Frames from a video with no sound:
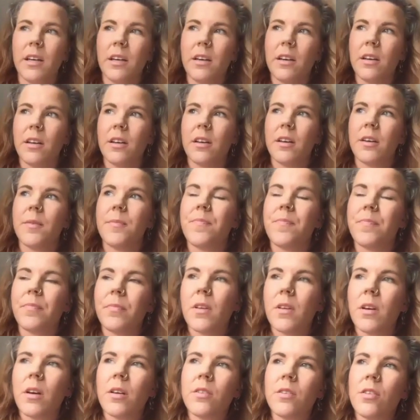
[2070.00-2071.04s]
a,
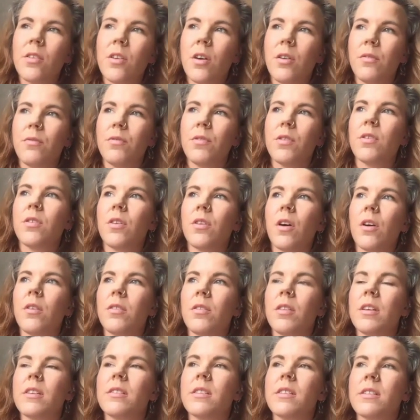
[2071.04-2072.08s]
I don't know if you know
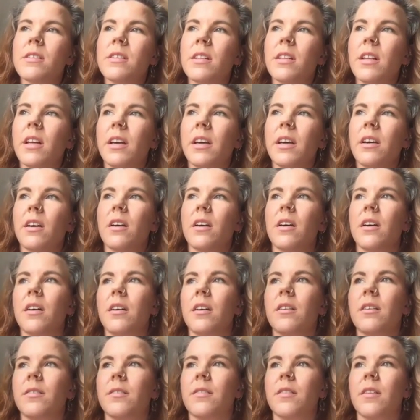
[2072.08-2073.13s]
this, is it like
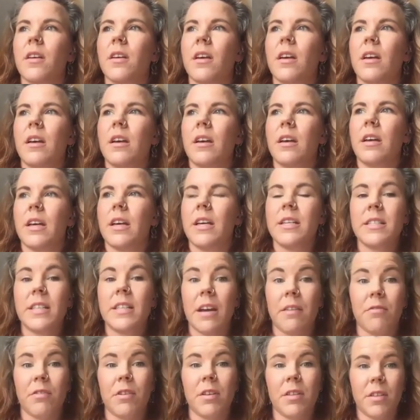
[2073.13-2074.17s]
a, is
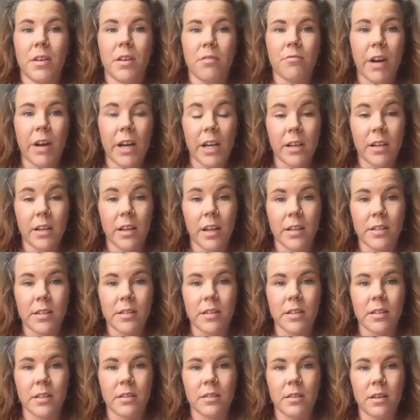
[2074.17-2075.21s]
everything
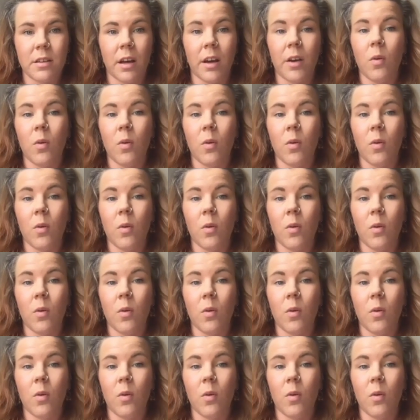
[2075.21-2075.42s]
regulated like